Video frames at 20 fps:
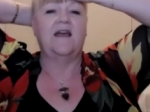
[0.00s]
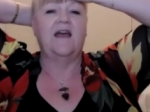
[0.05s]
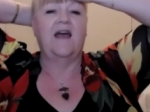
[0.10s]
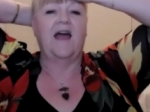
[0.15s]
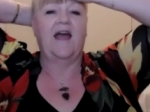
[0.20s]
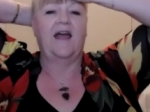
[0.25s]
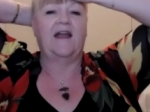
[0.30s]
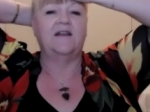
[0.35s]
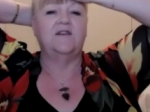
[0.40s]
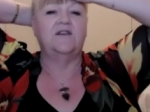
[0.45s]

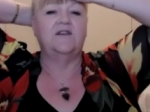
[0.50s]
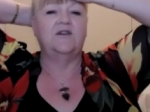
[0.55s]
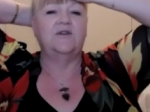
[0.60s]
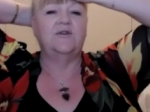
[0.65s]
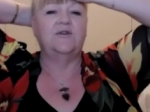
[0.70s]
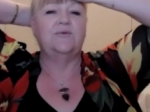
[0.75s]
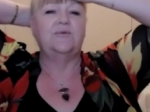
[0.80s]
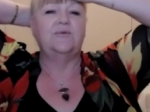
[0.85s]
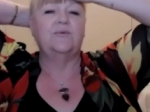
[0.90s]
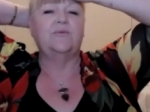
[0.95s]
and
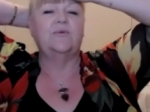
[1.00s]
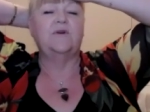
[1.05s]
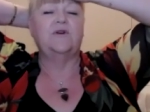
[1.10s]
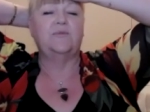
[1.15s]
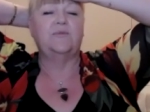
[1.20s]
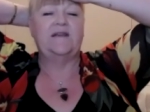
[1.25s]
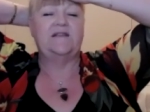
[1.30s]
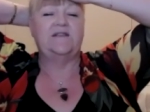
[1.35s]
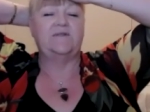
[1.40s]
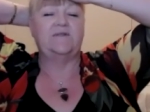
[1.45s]
you will
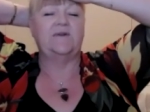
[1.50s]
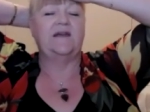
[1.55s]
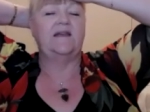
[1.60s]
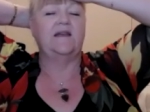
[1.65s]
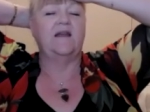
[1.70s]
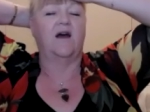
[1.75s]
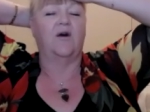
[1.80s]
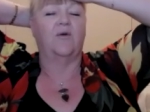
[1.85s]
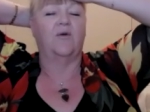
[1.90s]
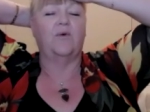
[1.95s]
be doing
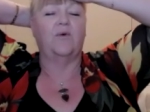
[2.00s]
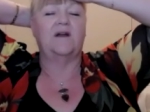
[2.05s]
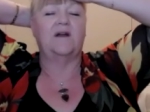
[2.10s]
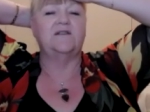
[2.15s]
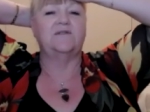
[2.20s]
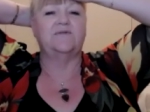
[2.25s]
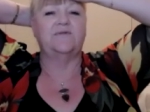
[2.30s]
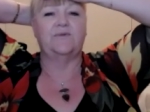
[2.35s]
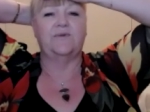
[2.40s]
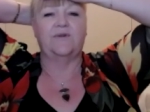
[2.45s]
a
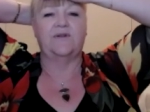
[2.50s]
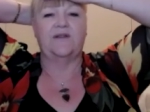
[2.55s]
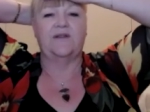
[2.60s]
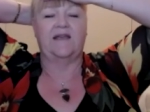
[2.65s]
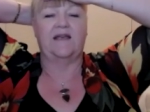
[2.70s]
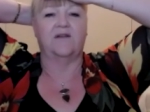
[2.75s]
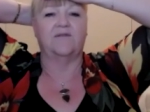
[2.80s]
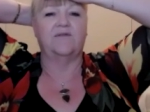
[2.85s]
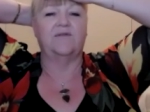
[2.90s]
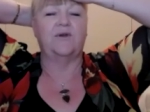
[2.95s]
wonderful
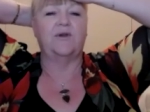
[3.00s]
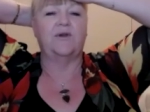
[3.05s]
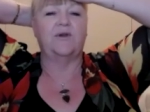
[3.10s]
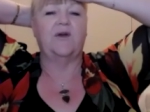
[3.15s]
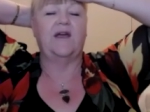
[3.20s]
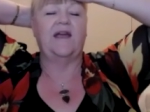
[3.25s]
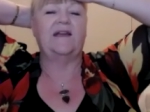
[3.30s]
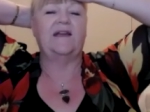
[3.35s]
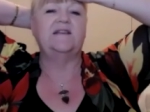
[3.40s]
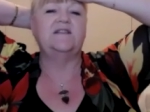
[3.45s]
thing for
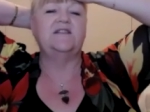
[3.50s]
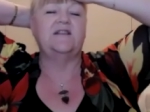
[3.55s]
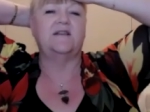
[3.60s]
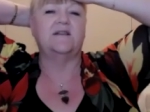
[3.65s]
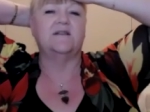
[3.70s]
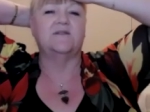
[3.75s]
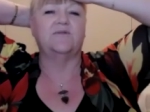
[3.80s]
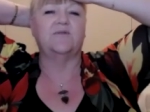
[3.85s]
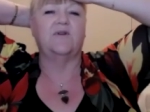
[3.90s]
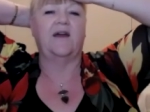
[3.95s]
your
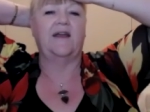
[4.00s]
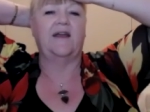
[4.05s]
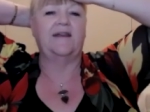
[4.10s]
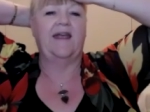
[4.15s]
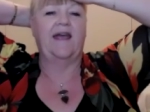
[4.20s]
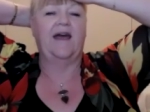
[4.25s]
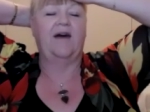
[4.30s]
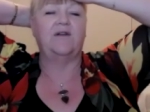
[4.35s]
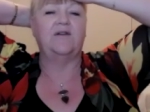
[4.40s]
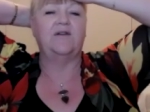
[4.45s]
energies right
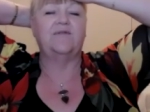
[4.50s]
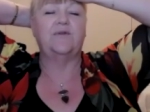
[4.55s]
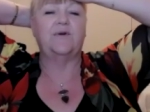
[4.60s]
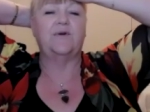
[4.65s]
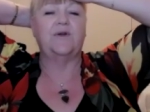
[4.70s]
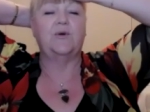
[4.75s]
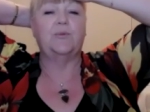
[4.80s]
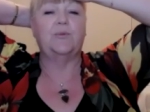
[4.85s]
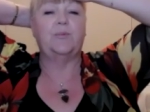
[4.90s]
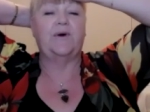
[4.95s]
now and for
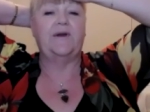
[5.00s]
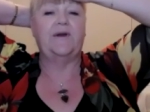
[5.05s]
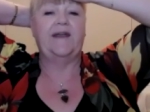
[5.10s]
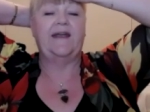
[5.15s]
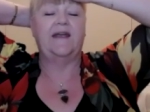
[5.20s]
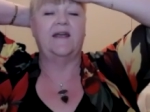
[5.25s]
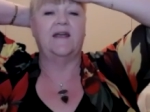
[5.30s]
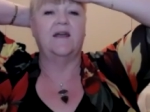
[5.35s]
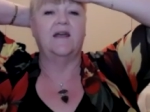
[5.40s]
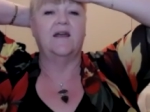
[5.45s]
your
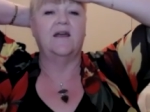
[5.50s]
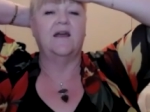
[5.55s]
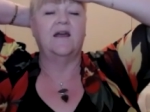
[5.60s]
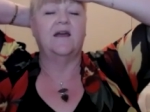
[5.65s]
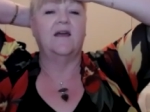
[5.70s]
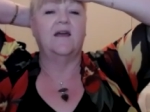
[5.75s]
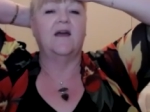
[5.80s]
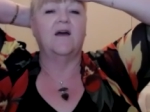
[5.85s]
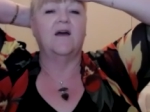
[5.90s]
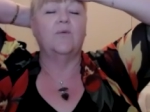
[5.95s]
body.
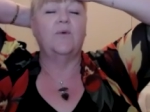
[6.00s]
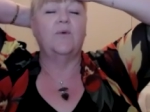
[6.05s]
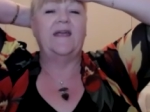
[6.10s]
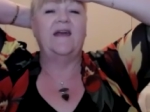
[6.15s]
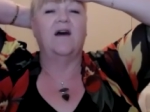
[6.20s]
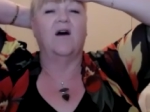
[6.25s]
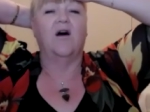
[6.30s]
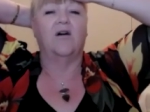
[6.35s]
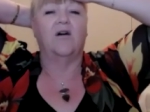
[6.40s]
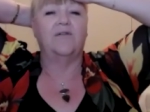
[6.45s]

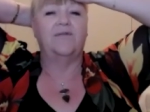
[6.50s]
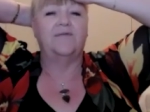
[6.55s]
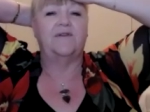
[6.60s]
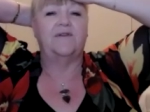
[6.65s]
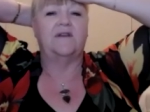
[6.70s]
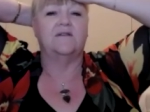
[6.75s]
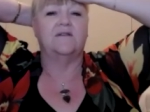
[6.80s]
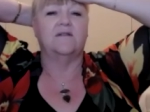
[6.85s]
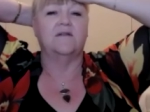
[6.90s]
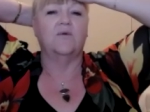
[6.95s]
We
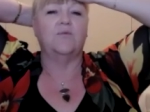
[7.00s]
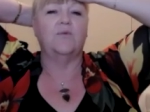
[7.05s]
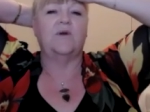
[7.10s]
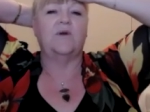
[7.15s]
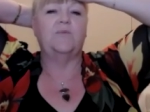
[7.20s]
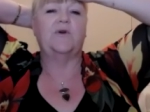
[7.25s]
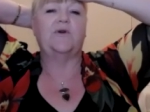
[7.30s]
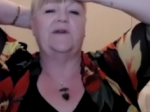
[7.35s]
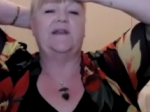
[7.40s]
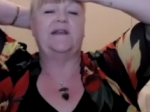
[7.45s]
often, when
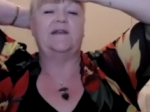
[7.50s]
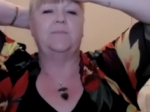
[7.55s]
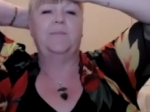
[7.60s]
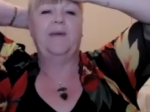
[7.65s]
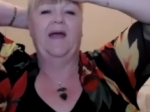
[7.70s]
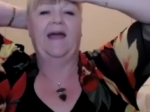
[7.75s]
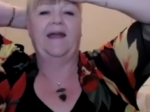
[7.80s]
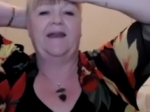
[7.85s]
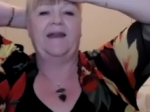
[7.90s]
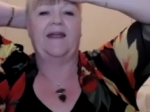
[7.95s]
we're in
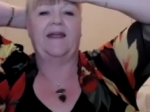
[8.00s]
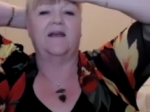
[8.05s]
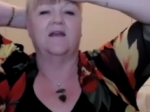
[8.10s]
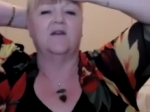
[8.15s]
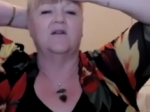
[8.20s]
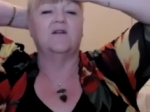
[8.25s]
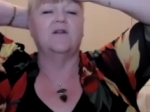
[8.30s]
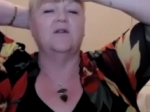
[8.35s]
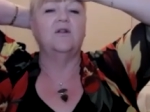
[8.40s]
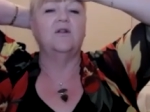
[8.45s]
panic,
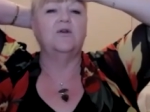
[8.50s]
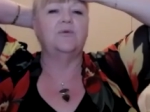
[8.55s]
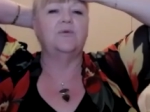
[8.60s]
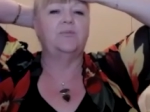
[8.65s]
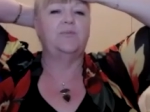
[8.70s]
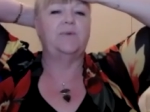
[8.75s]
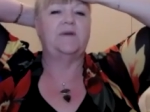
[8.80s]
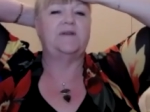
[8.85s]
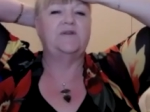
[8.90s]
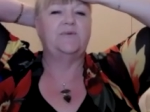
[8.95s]
loop
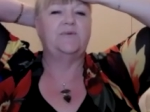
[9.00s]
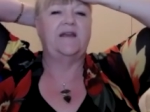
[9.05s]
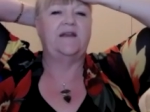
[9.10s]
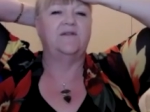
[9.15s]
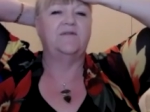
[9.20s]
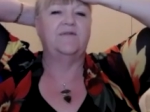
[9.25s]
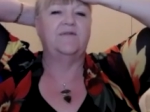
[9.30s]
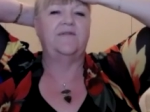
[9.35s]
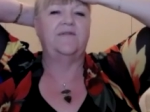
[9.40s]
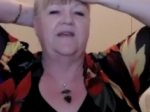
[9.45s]

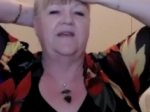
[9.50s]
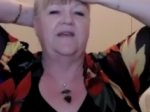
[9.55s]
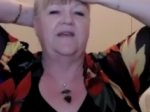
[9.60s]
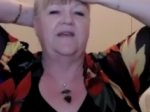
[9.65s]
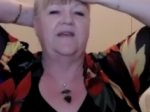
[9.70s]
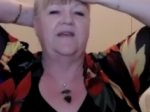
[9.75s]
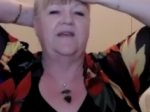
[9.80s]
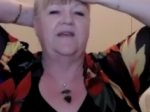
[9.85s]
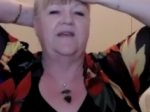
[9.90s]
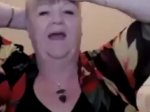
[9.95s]
between
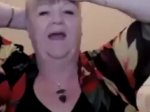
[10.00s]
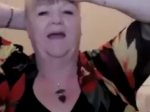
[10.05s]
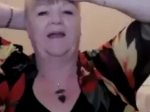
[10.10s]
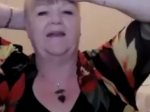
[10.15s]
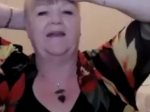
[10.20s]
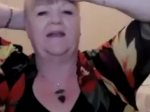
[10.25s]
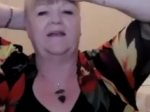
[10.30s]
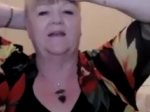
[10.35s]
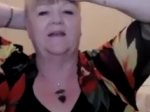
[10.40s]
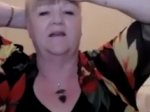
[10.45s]
fear, panic,